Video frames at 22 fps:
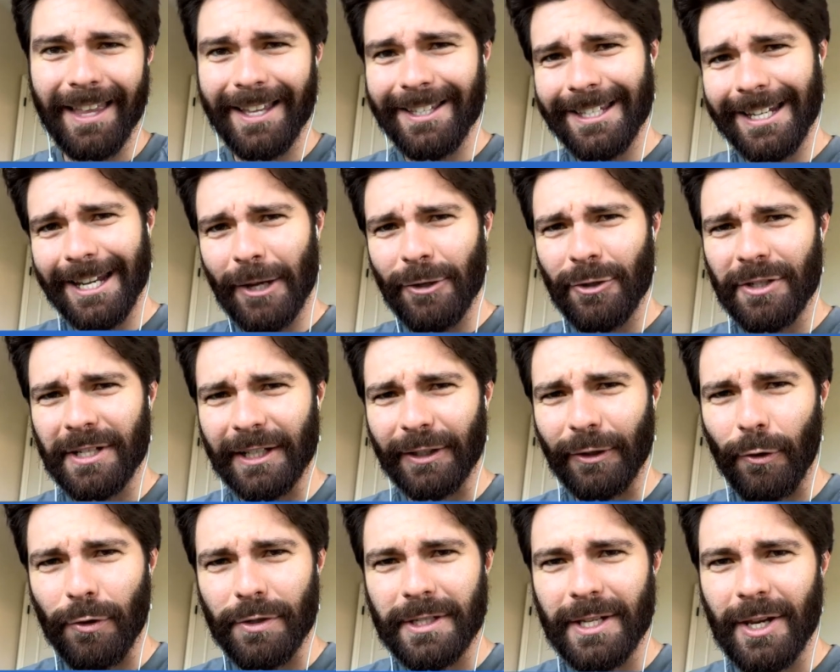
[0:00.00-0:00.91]
That's an interesting
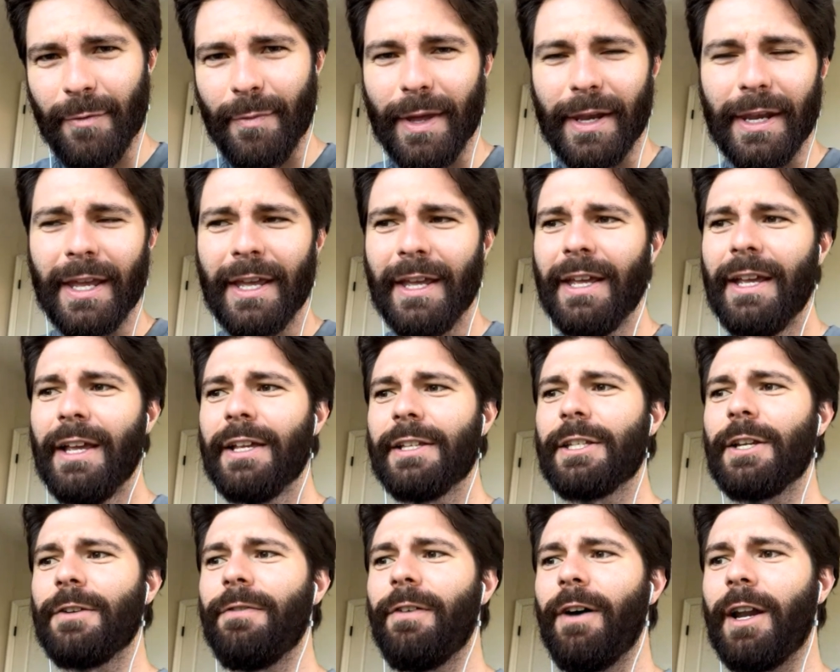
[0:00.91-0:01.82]
little tidbit,
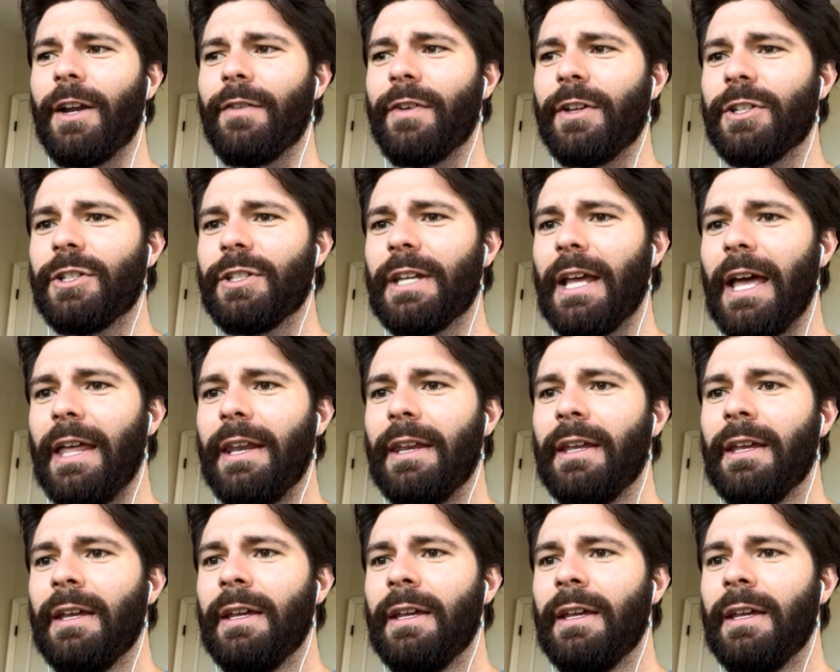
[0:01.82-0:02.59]
Stefanovic said.